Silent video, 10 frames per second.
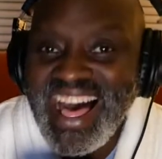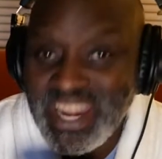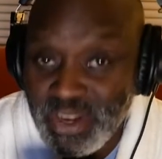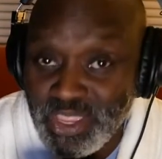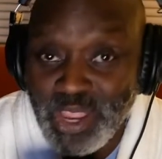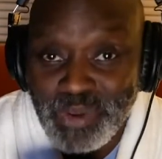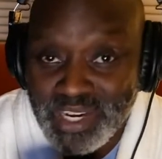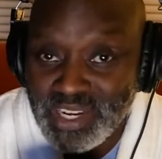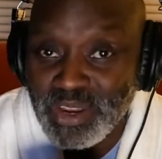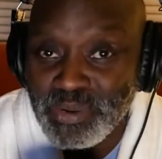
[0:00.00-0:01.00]
I know y'all want
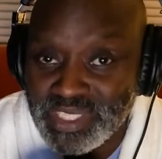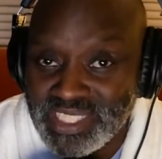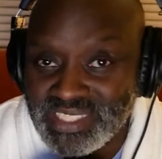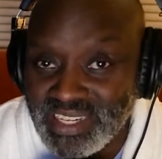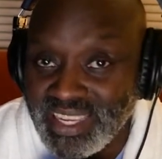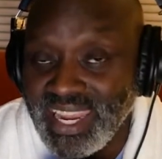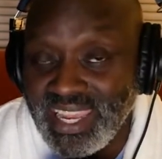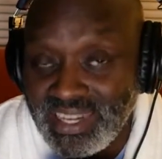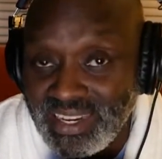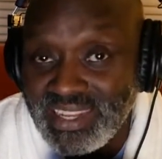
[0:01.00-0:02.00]
to know what she's looking
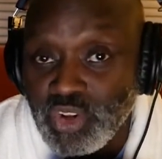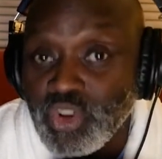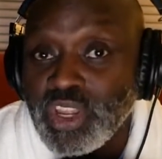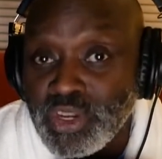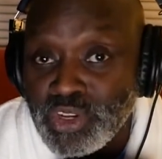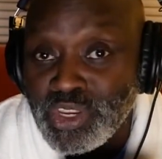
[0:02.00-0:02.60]
at, and you're going to do